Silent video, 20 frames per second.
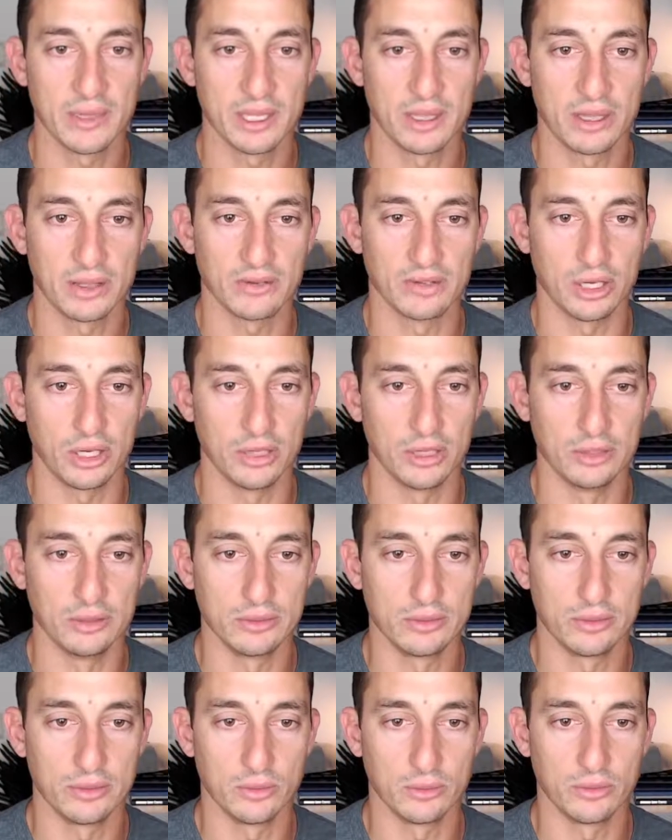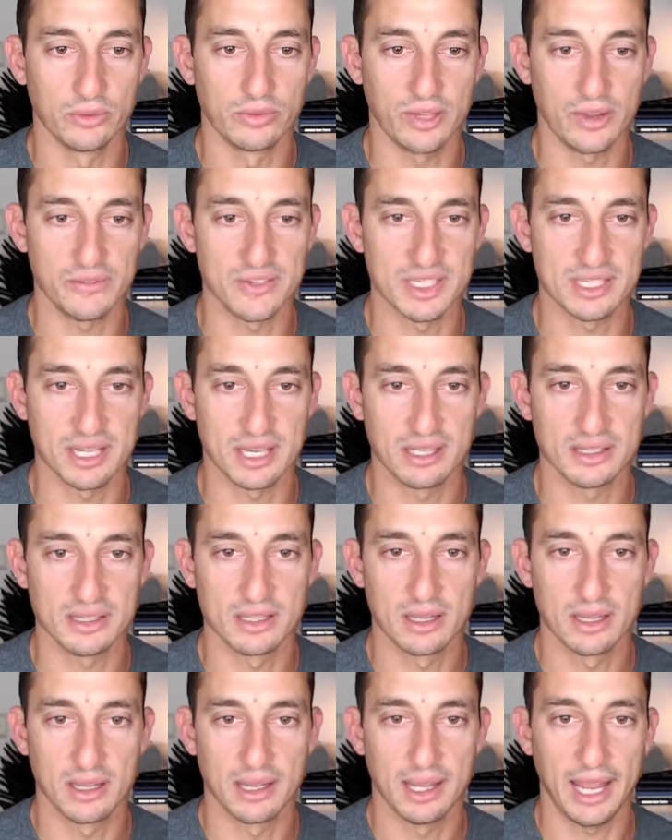So 7 cents,
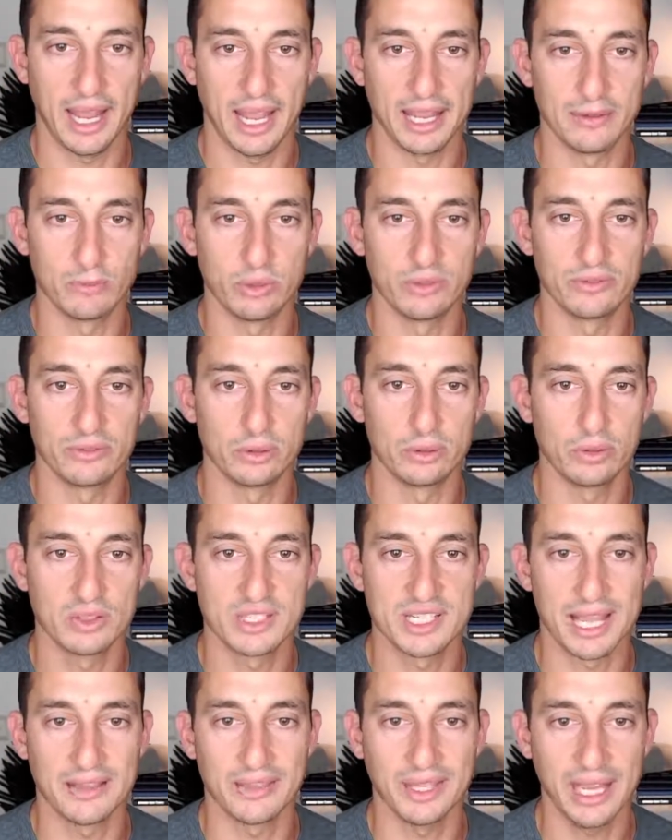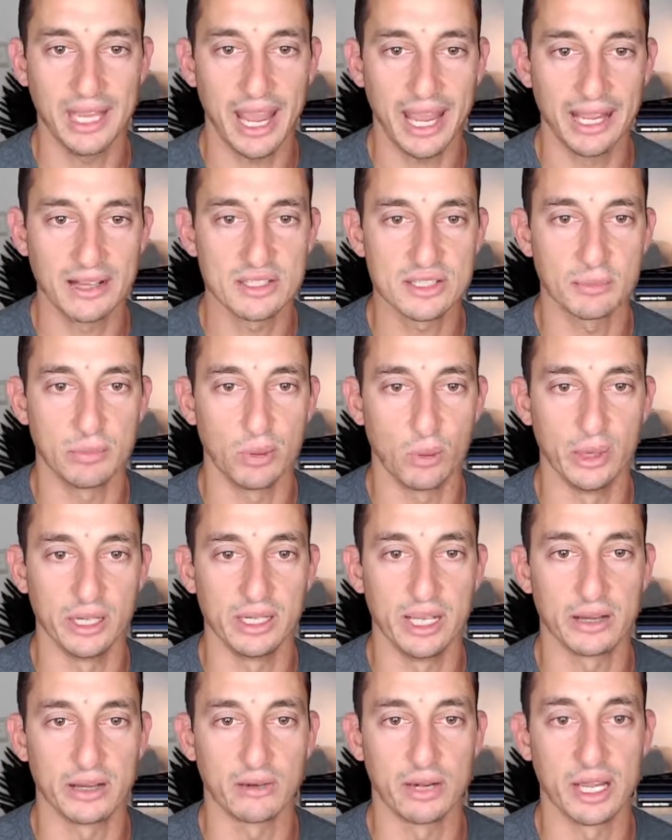and we've looked at the exit point
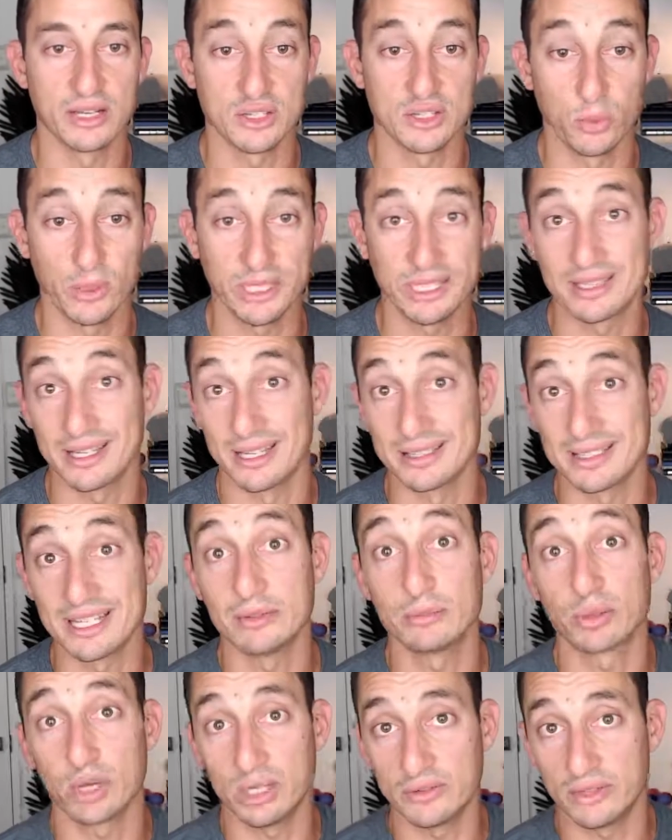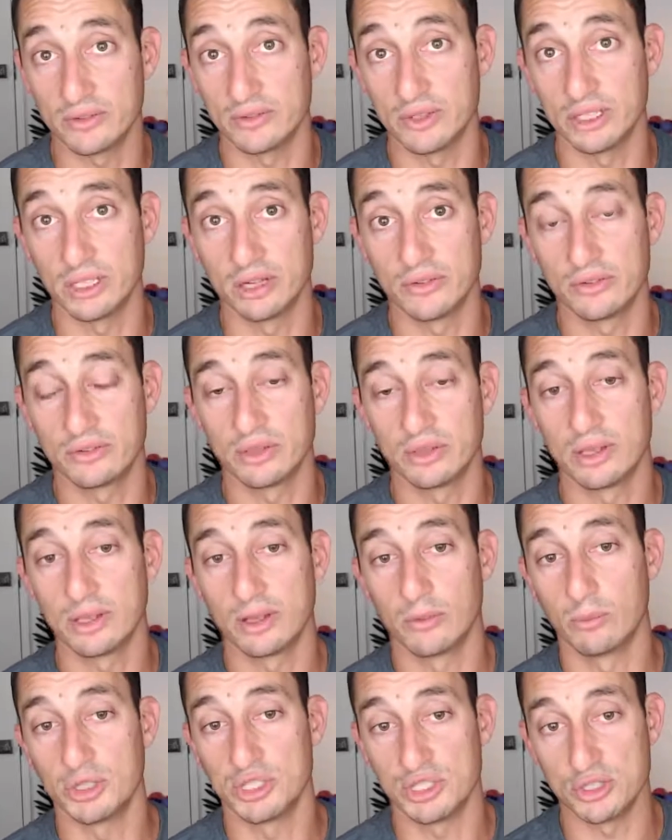at around 20 cents in previous videos,
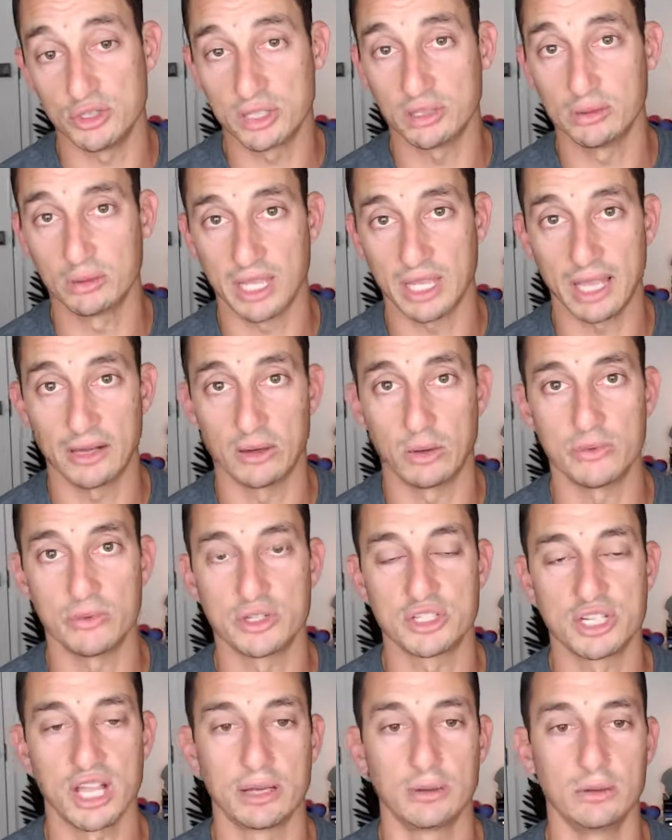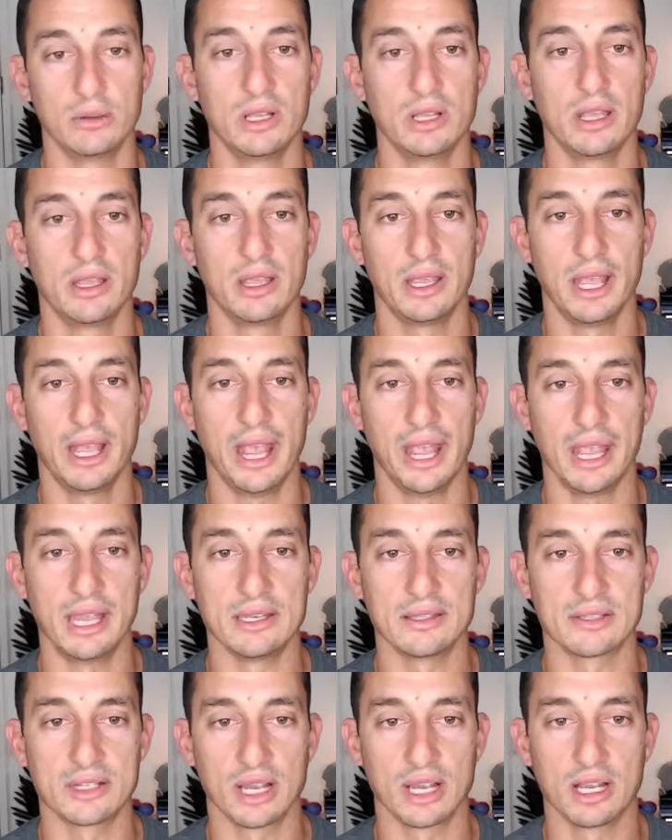which you can look at on the channel,
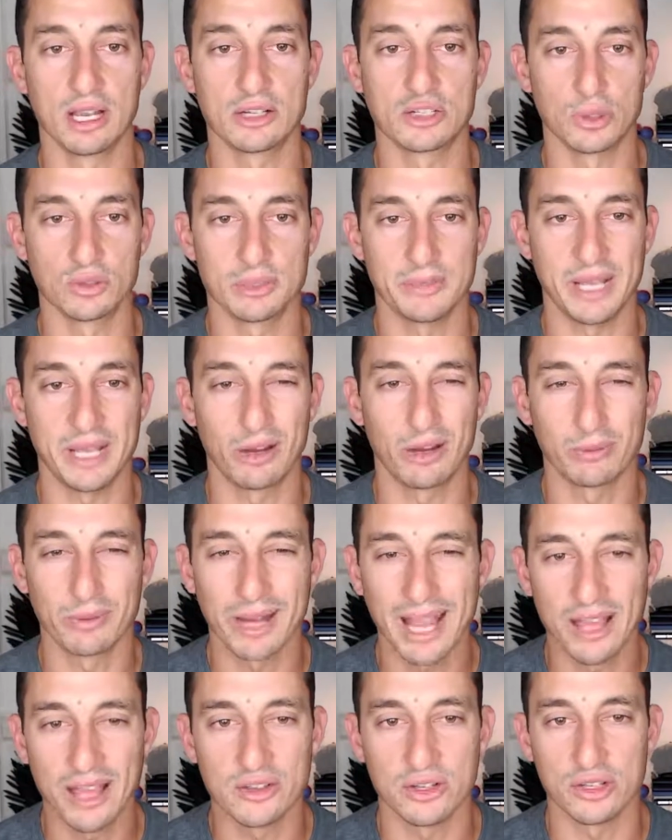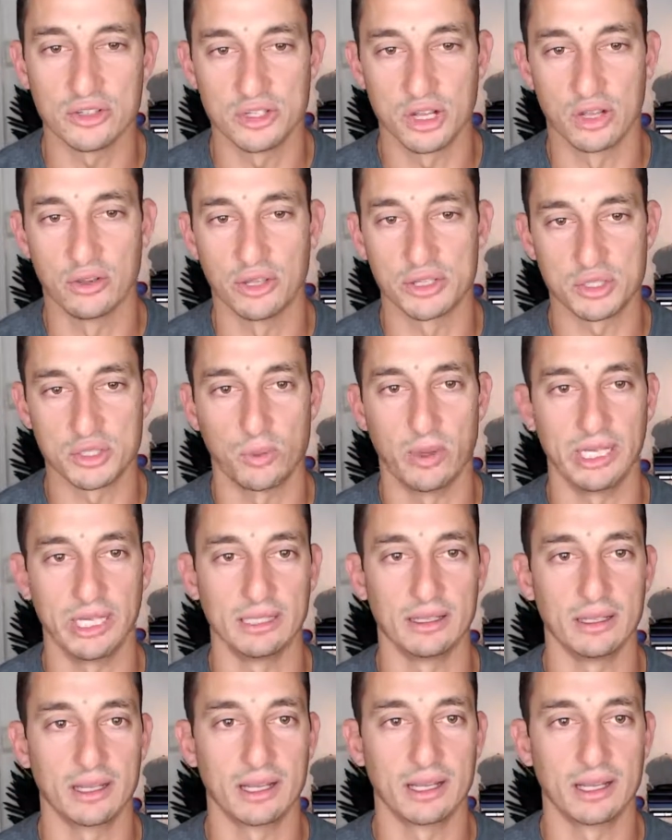and I talked about around $1.20.